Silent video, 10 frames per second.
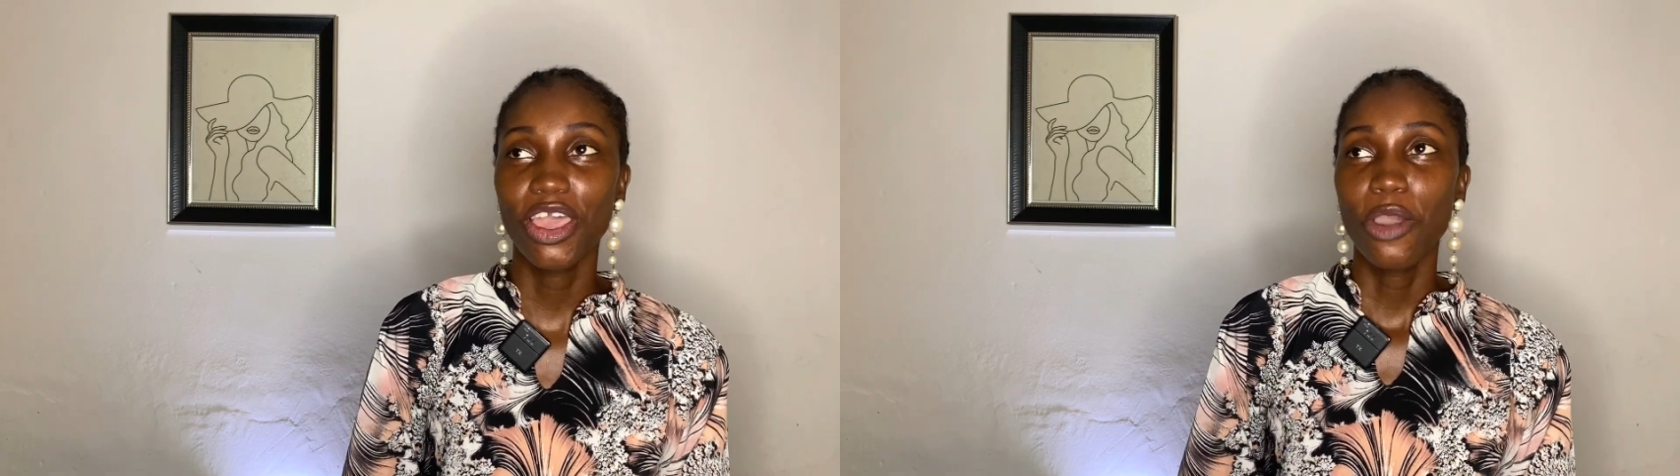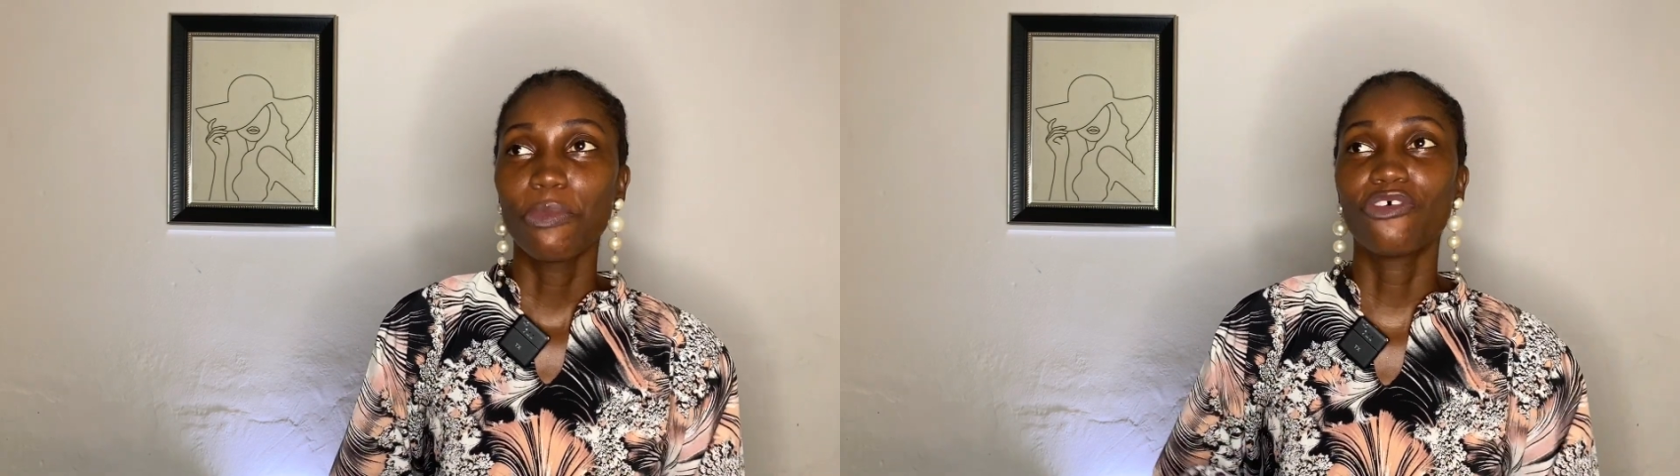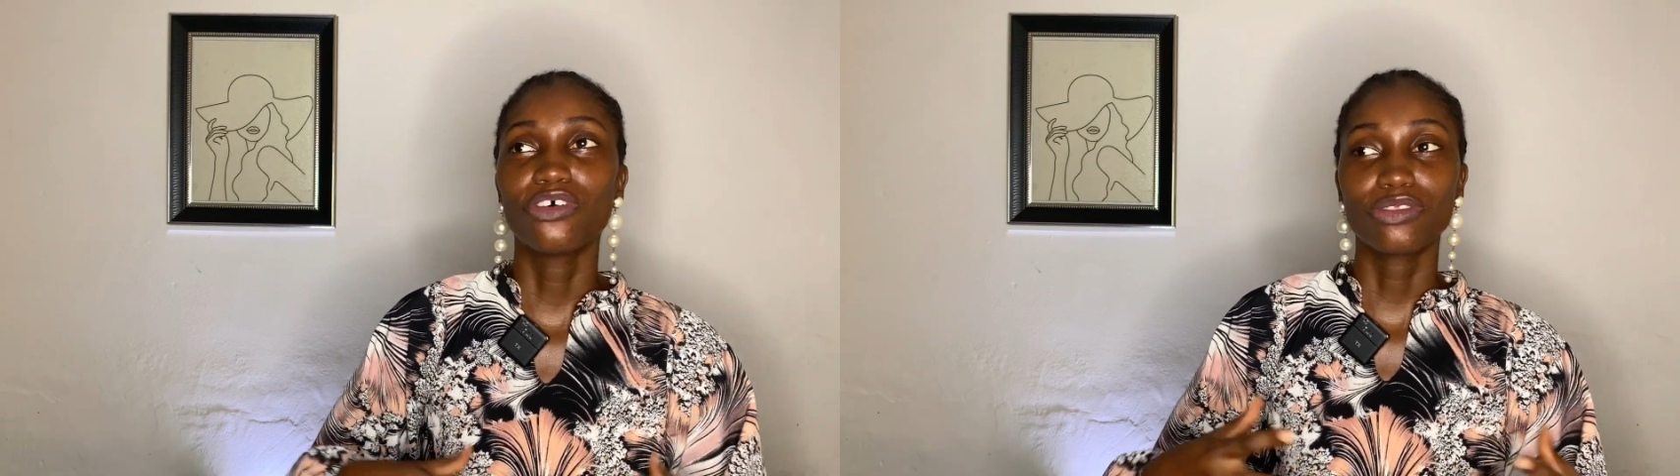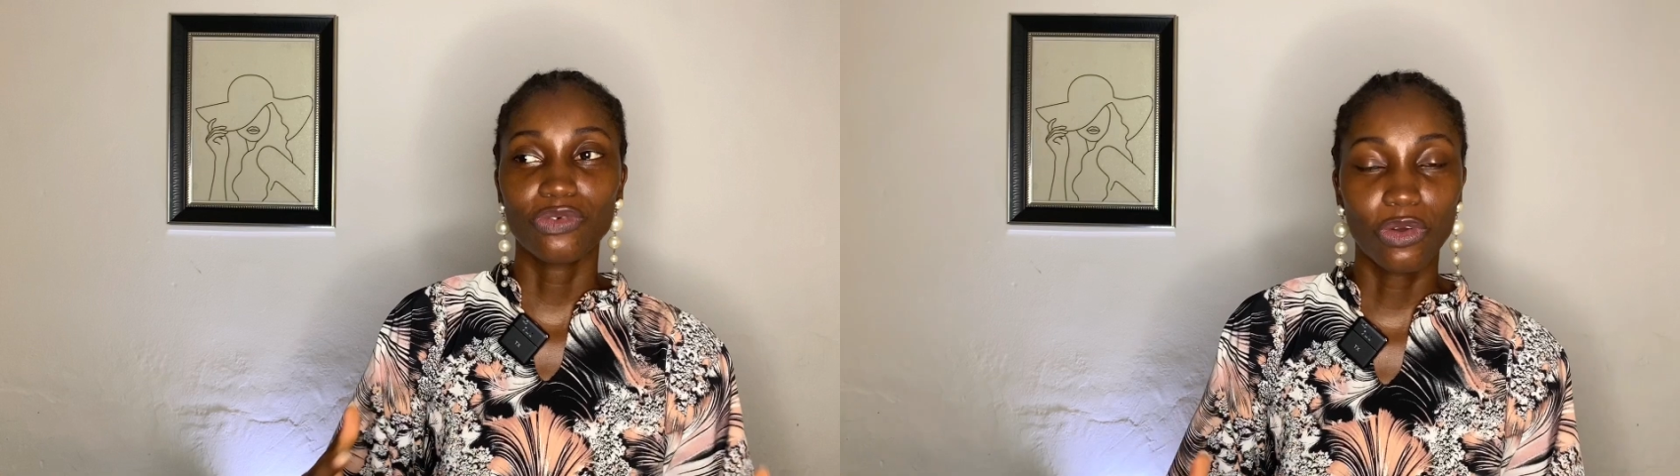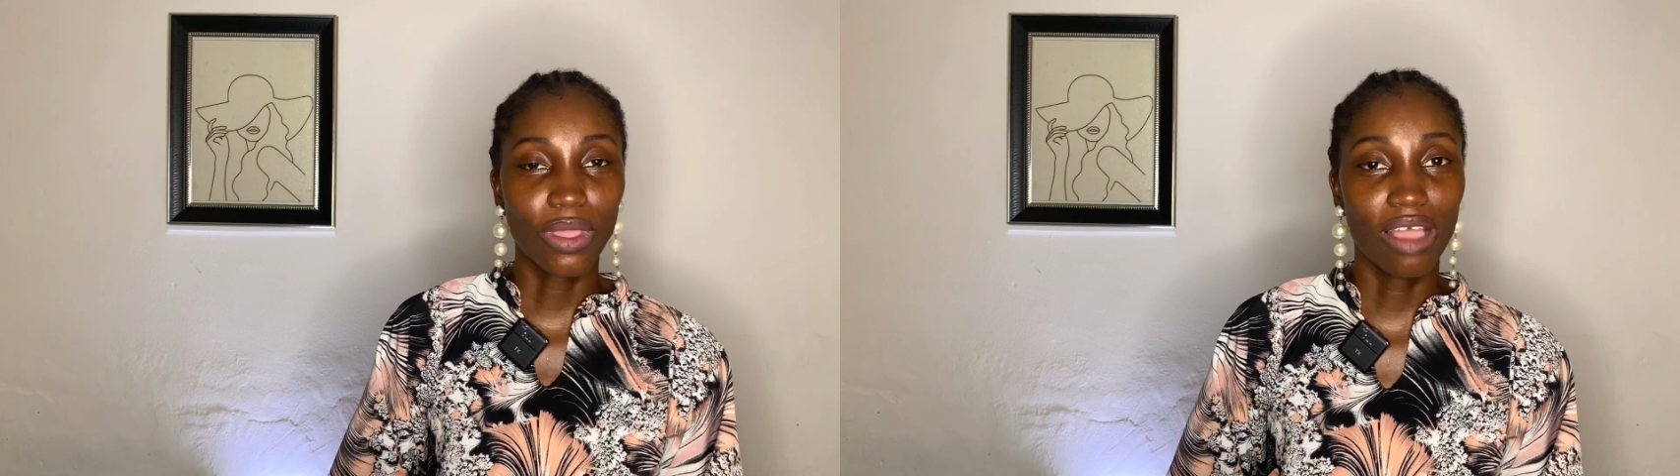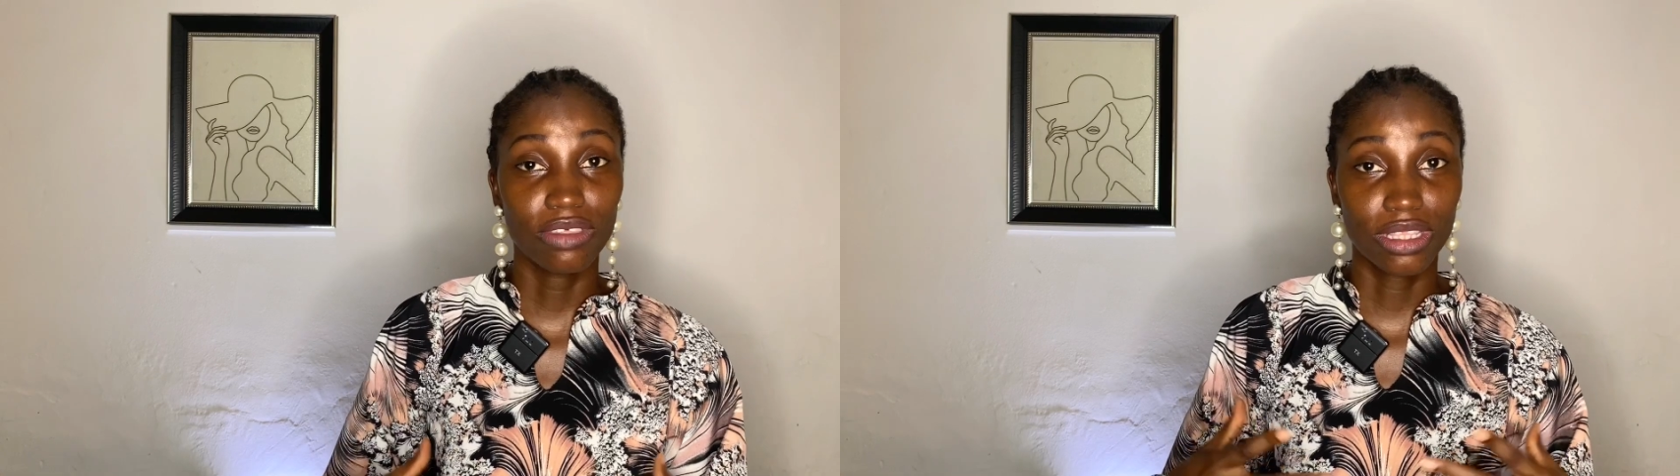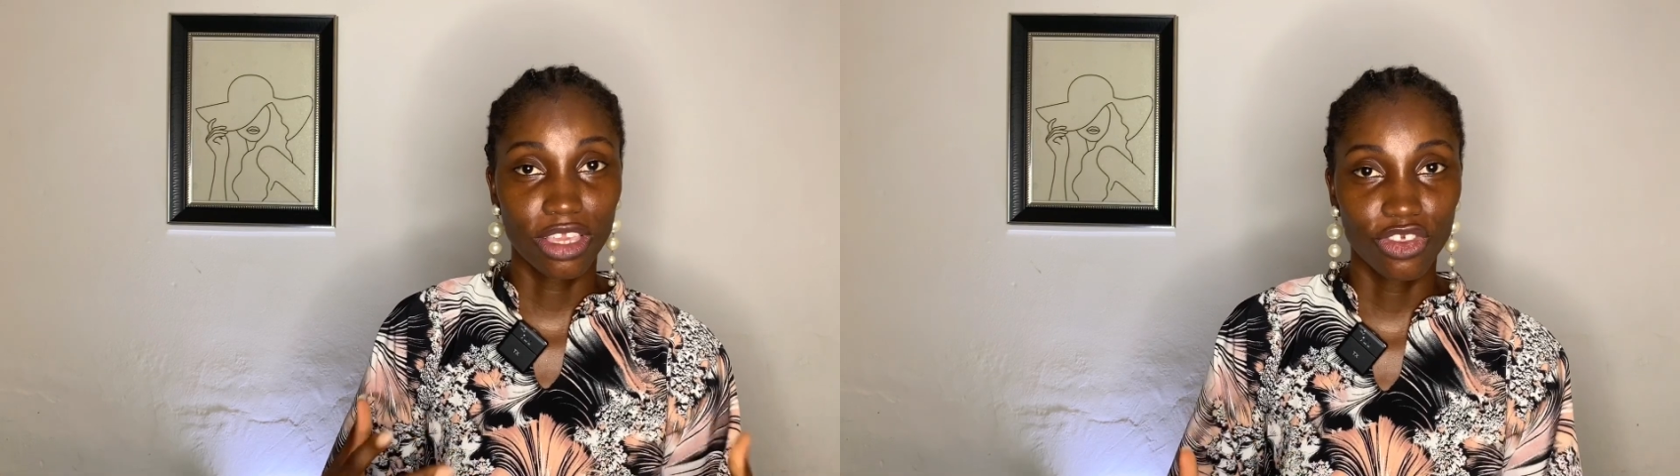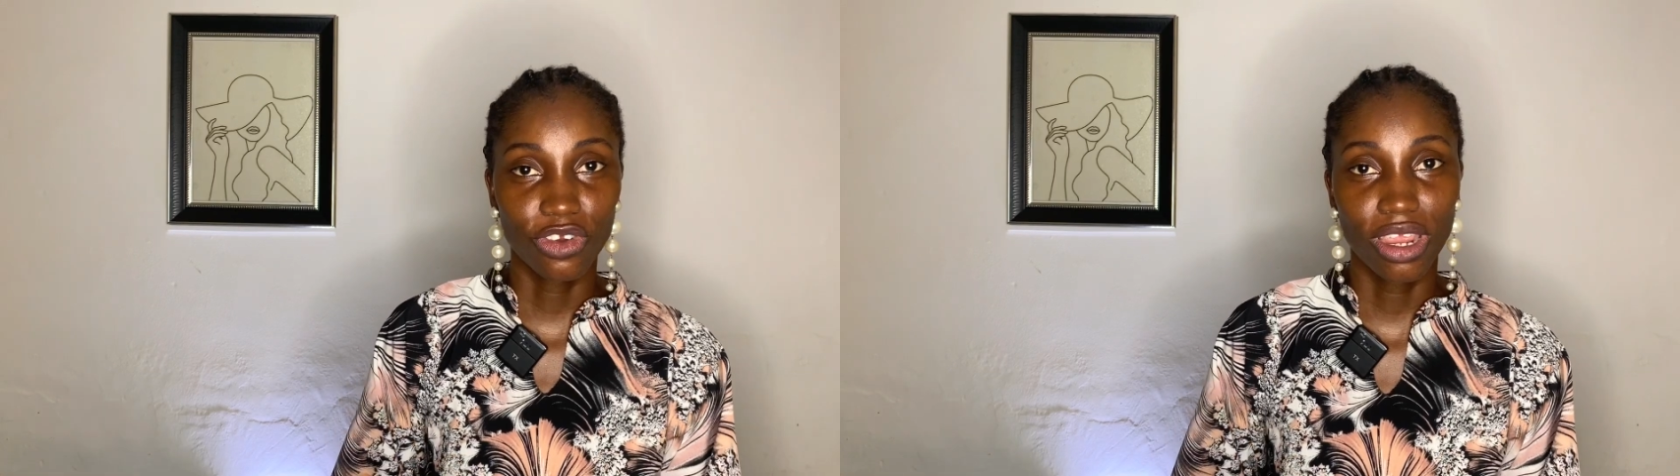Well, first of all, we have this
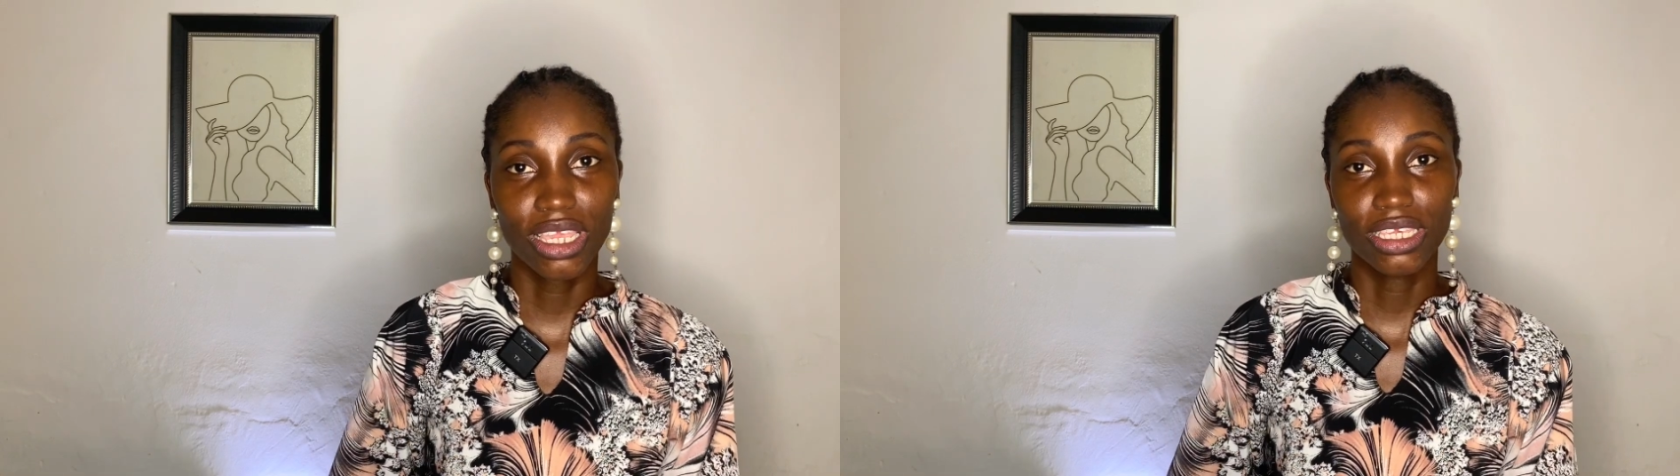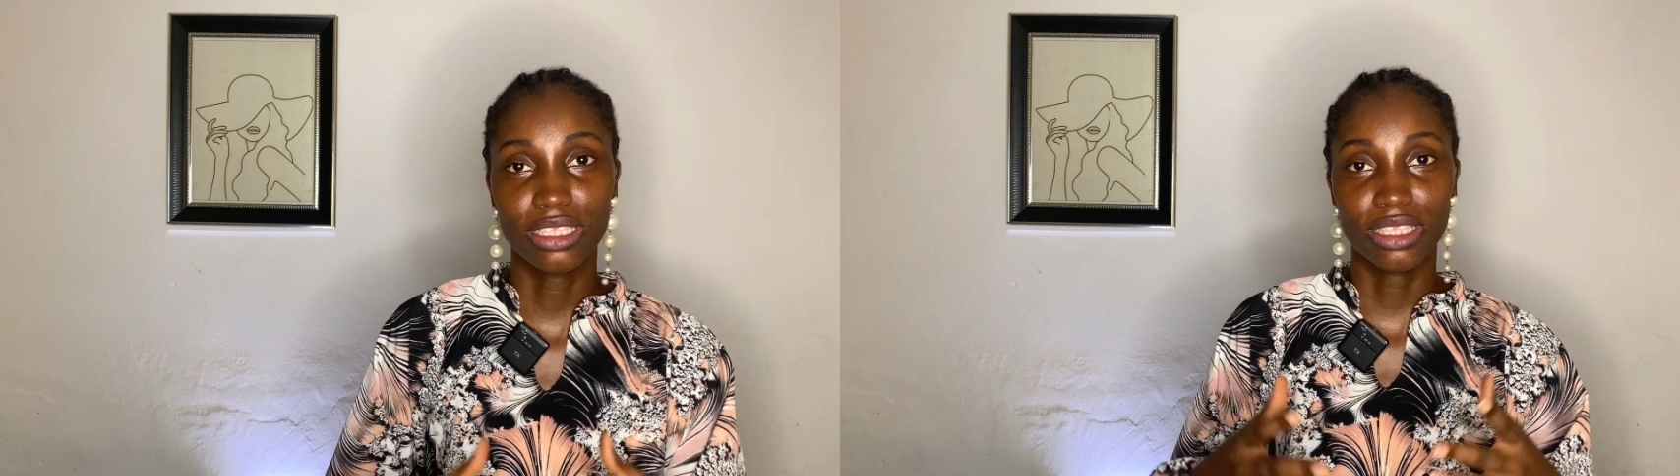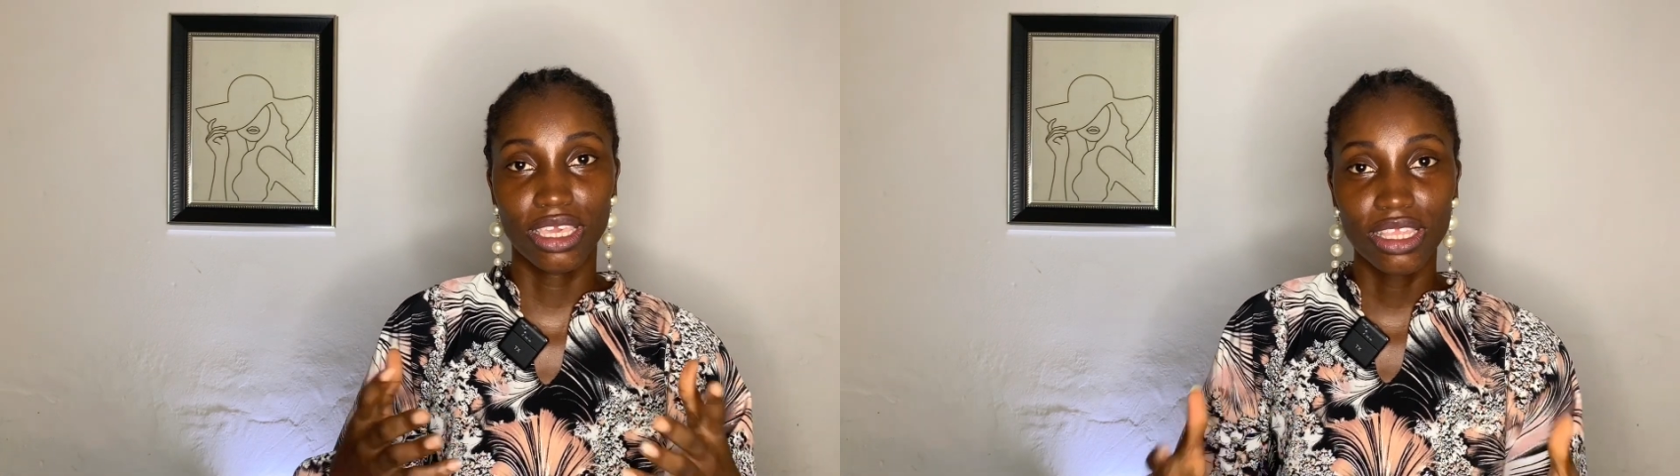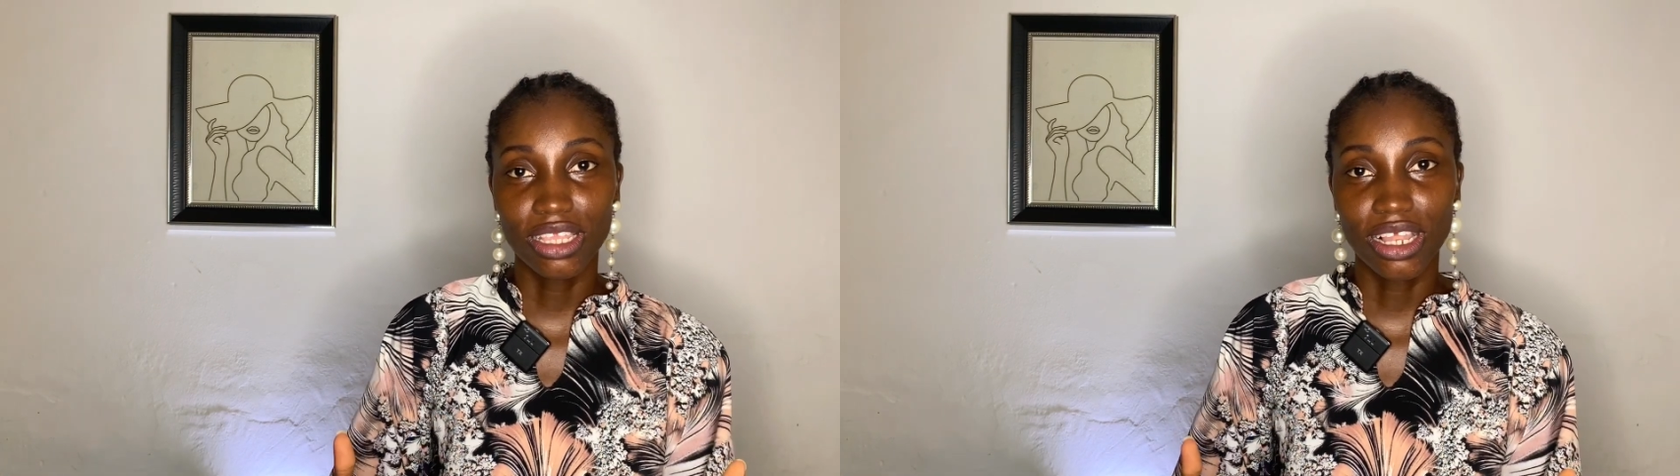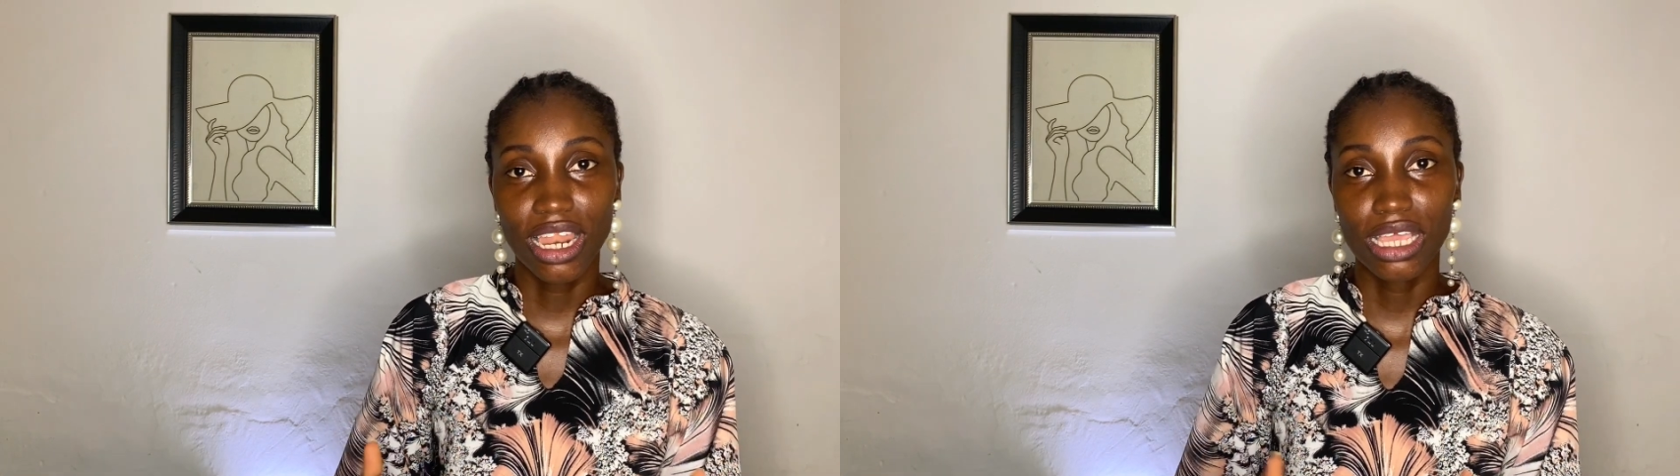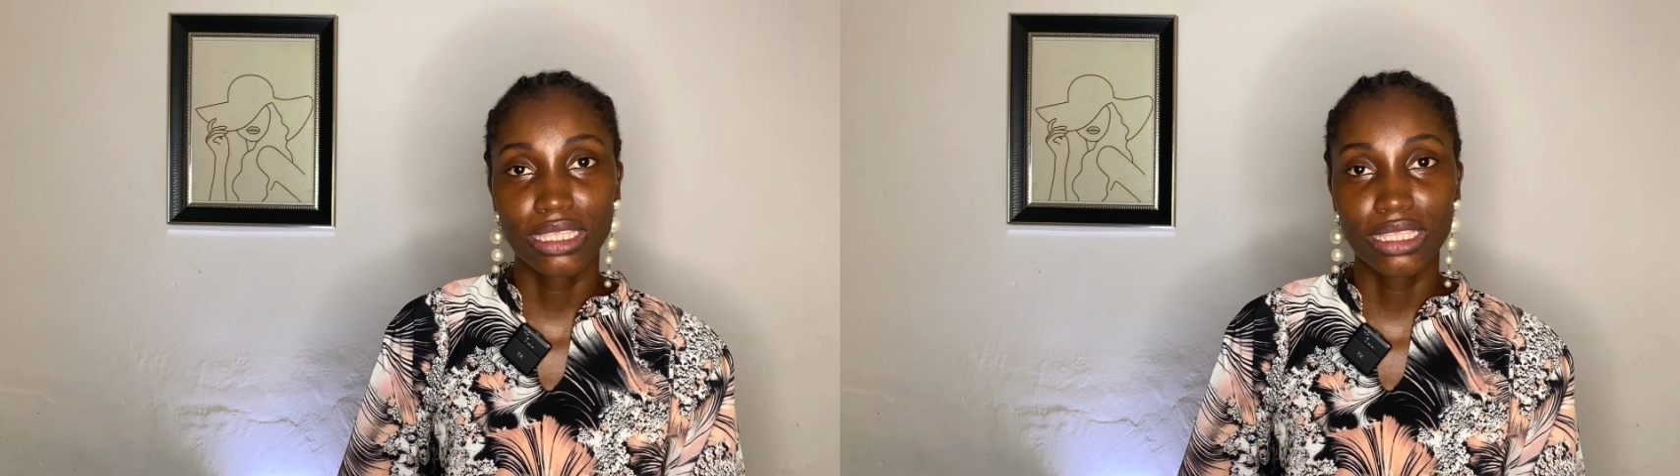lecturer is in the class,